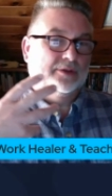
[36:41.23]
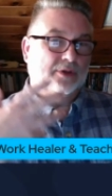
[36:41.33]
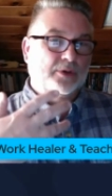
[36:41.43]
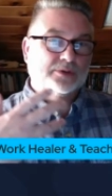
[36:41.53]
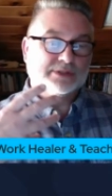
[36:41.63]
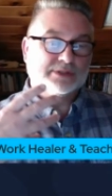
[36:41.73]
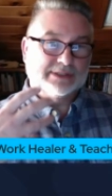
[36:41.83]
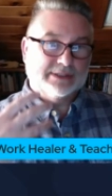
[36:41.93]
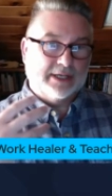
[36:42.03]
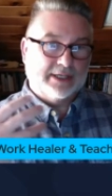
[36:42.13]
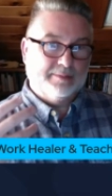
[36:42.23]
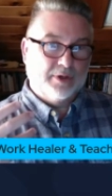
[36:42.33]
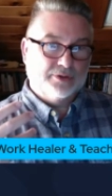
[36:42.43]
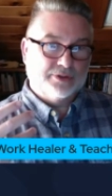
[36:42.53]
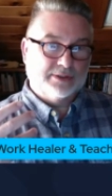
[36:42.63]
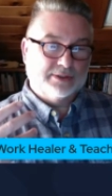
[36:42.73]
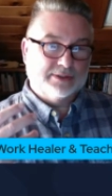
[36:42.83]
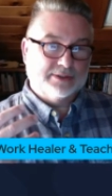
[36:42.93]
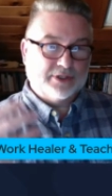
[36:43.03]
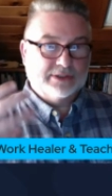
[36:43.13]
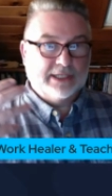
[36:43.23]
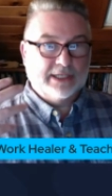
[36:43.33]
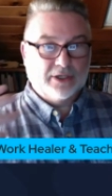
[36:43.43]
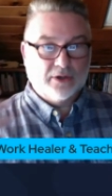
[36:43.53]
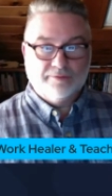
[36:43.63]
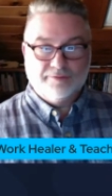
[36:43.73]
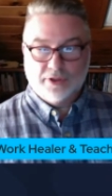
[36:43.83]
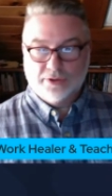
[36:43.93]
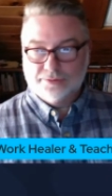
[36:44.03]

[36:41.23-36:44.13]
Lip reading: those stuck emotions start to let go of you.